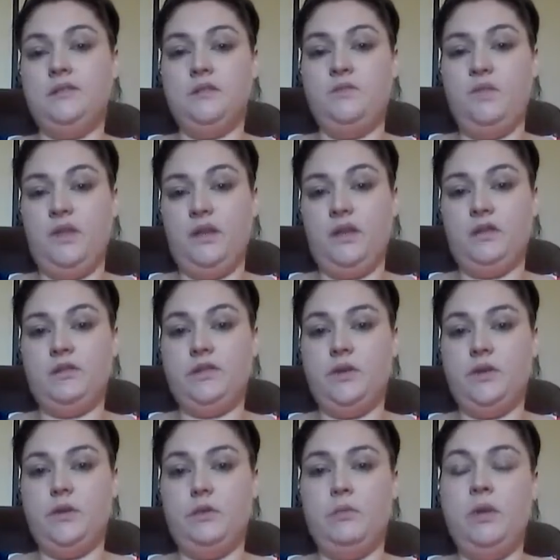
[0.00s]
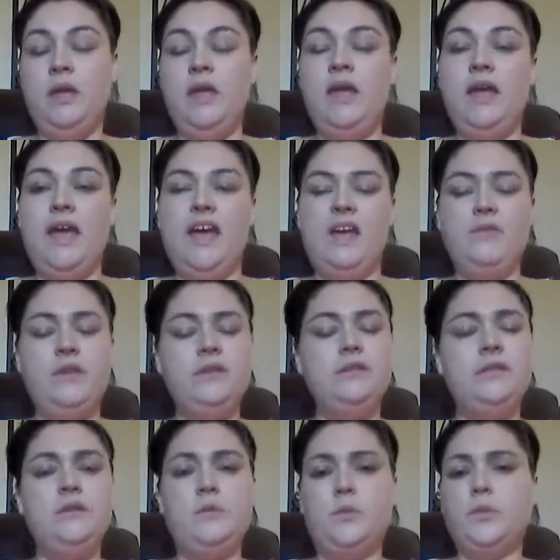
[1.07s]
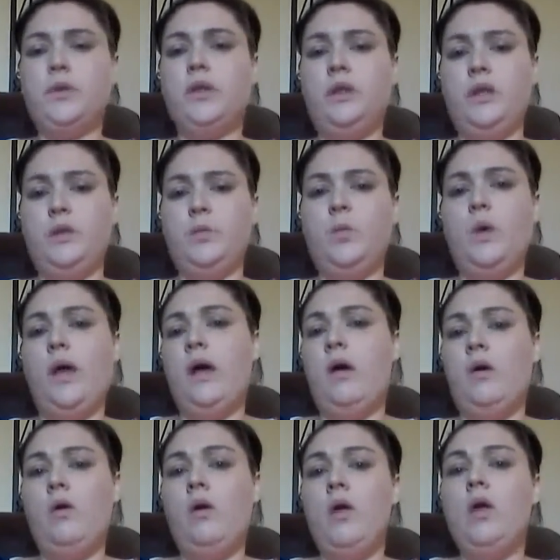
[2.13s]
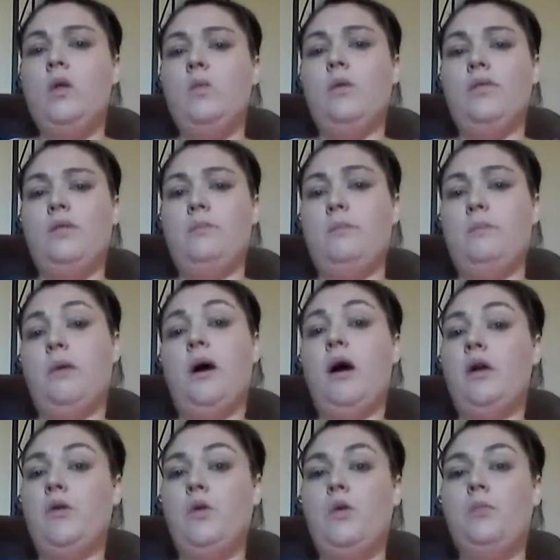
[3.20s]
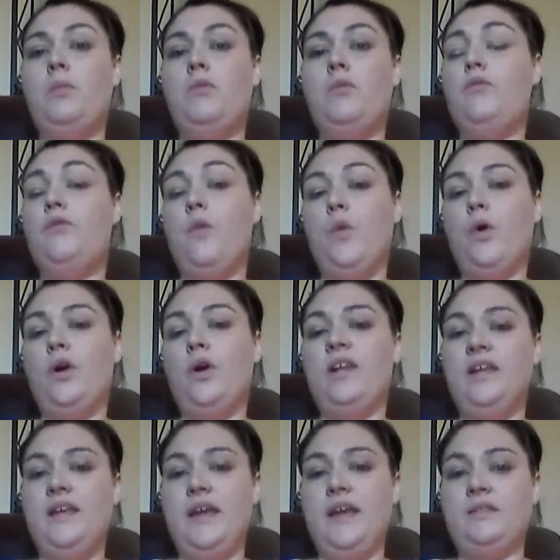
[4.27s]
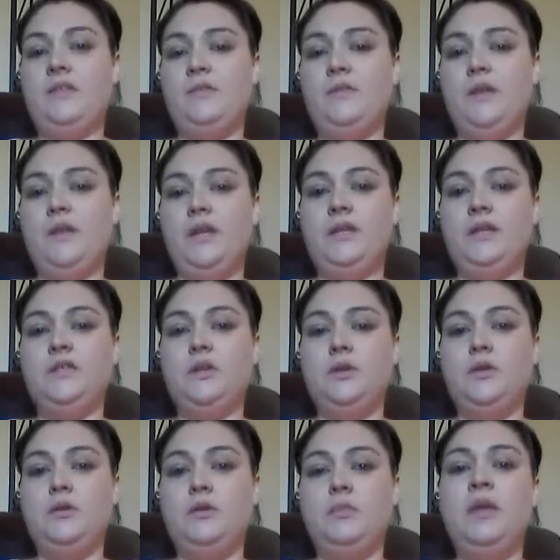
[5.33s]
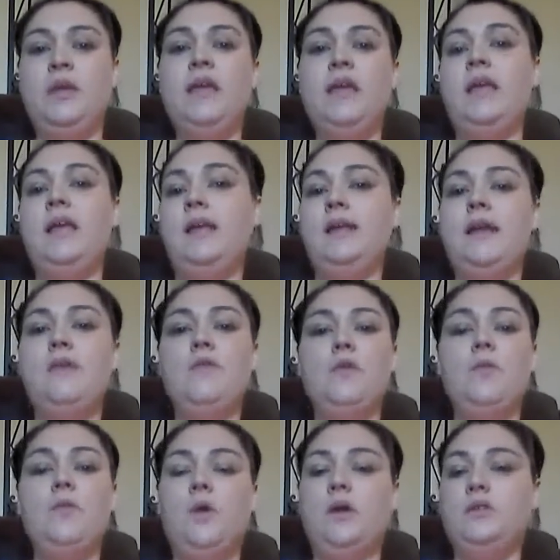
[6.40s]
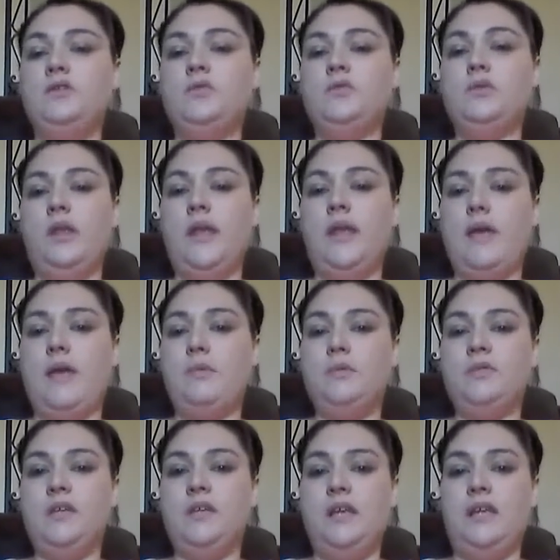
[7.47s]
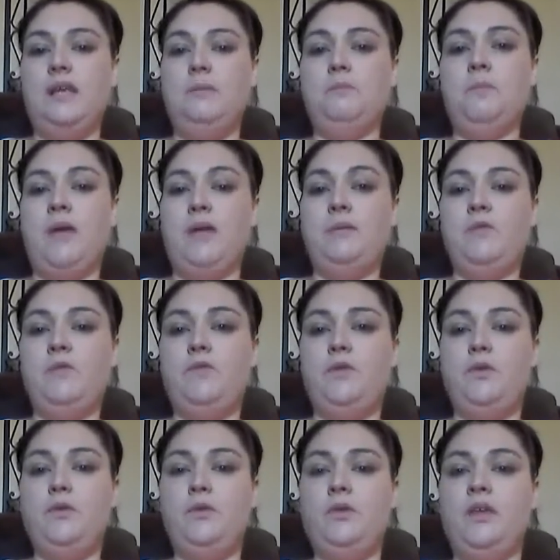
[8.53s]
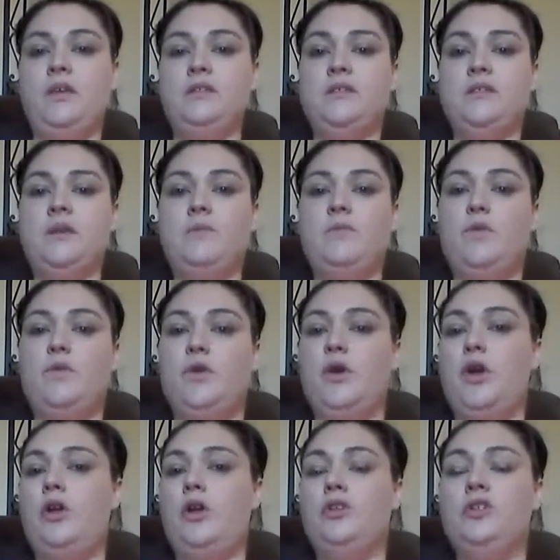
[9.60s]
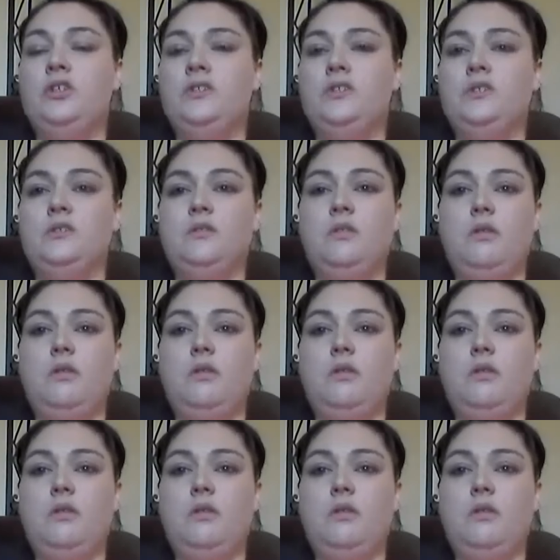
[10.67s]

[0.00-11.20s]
the feeding tube. Evan did really well with the bottle before he had the feeding tube. He never was really able to eat baby food except for just